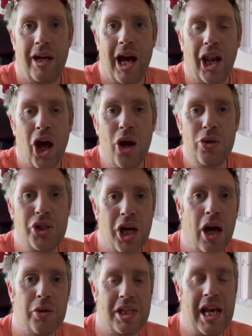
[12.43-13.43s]
Hello,
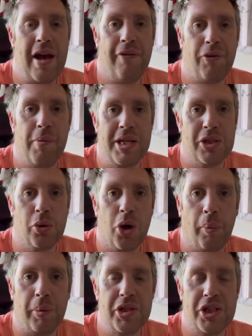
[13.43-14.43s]
Charles here from It's All
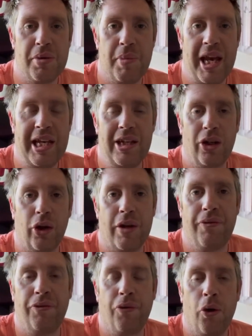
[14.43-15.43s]
Cobblers to Me.
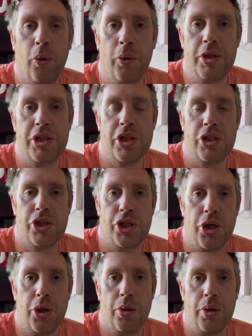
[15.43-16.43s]
Looking forward
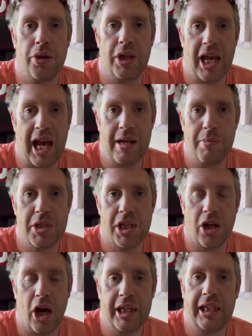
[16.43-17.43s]
to the game
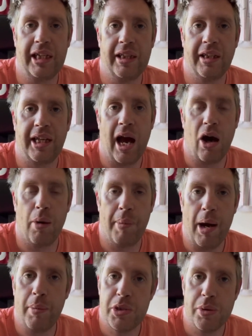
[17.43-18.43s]
tonight in the
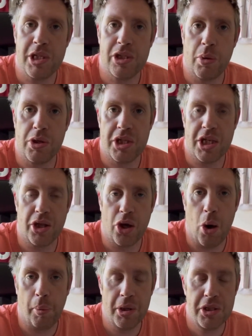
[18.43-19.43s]
Carabao between Swansea and the
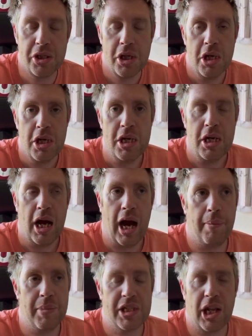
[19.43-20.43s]
Cobblers.
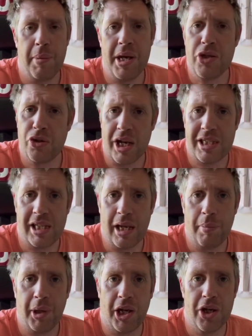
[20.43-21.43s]
It's going to be
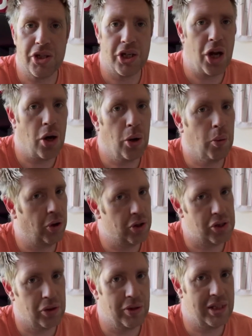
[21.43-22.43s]
interesting because I don't know what
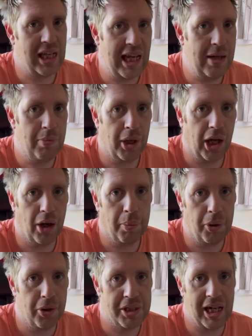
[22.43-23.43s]
sort of team we're going to
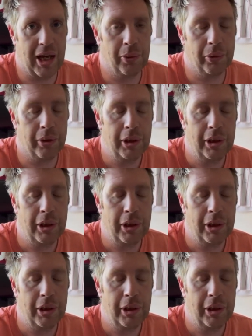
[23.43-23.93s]
put out.